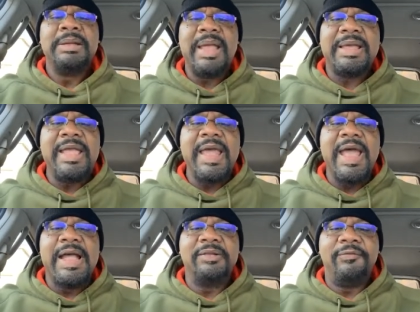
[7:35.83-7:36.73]
They
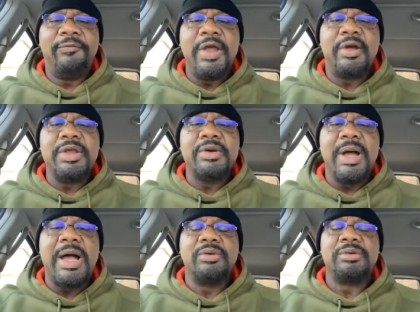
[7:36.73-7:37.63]
cannot figure you
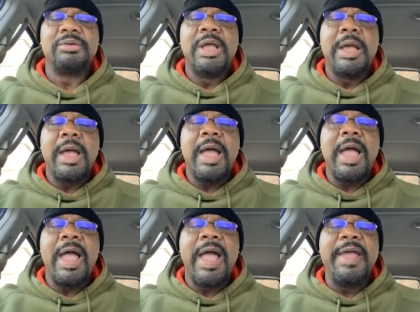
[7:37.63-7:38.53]
out.
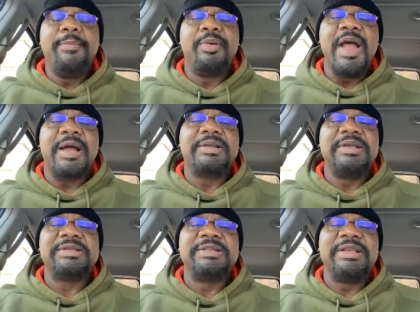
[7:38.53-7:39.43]
I
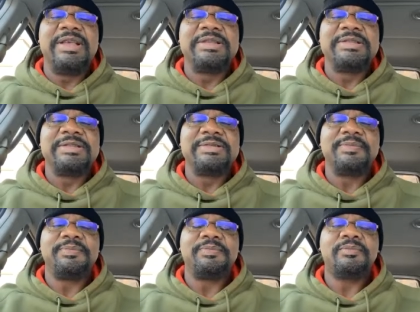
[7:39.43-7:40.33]
practiced this
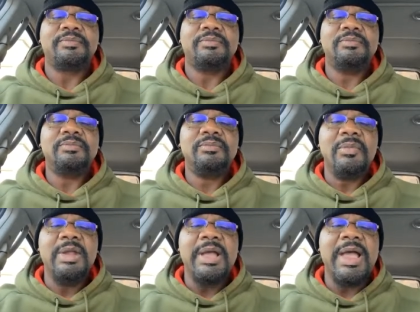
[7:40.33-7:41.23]

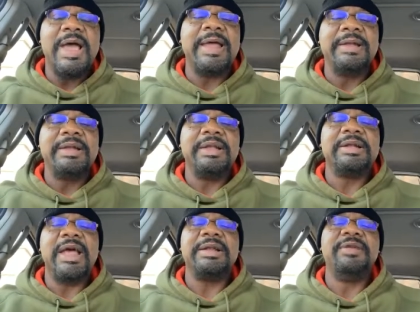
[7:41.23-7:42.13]
and did
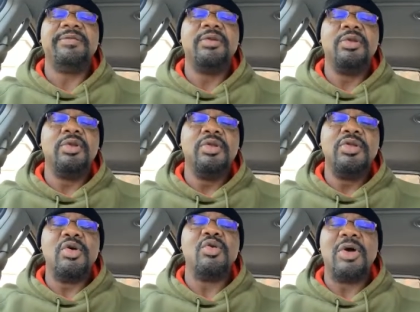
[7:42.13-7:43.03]
not even
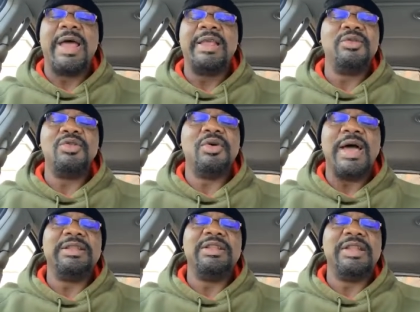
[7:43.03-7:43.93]
know. I didn't know
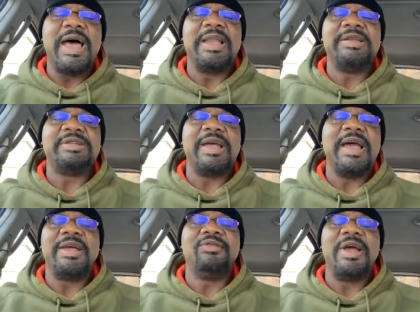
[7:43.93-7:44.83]
how the knowledge I
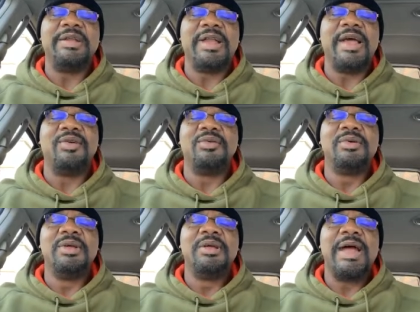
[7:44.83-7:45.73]
had right now.
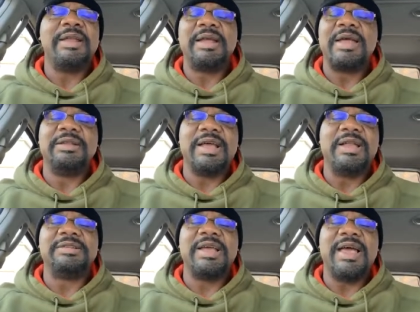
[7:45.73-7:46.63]
I didn't have the
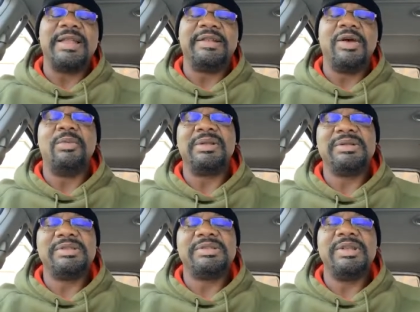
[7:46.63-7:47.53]
knowledge I had now, but
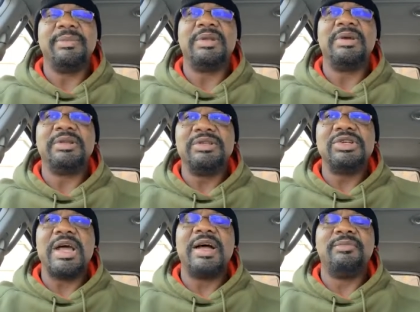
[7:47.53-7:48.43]
it's a similar in the
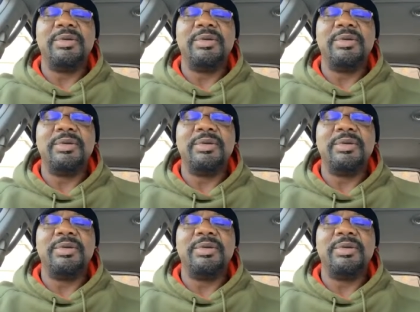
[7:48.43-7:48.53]
job.